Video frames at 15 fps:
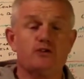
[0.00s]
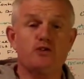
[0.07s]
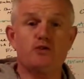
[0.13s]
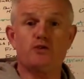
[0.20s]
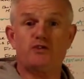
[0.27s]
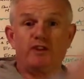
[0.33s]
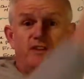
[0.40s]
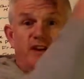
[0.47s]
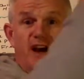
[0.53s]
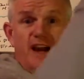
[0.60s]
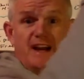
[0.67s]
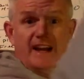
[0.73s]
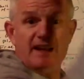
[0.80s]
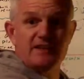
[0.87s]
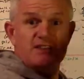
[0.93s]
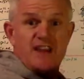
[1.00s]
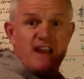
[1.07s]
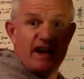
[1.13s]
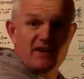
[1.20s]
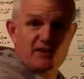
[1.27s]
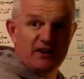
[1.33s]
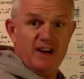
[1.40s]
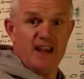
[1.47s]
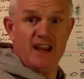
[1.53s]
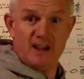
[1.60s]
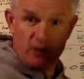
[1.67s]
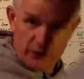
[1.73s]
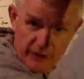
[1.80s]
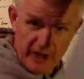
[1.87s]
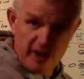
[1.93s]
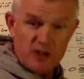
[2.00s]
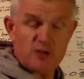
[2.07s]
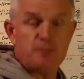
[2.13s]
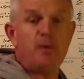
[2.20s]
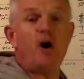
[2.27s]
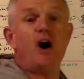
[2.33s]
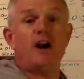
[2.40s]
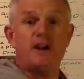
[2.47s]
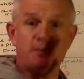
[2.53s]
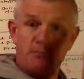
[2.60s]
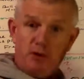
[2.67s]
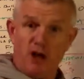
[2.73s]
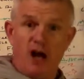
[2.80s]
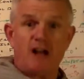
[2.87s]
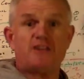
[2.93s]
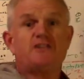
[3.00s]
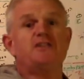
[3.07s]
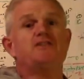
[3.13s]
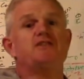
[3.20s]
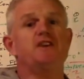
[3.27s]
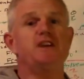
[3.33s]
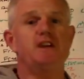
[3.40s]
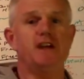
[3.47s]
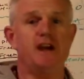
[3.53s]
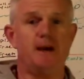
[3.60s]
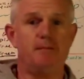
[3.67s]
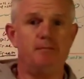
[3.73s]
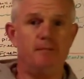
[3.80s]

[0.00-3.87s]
Use the tight end's ass and ankles. His body blocks the C gap.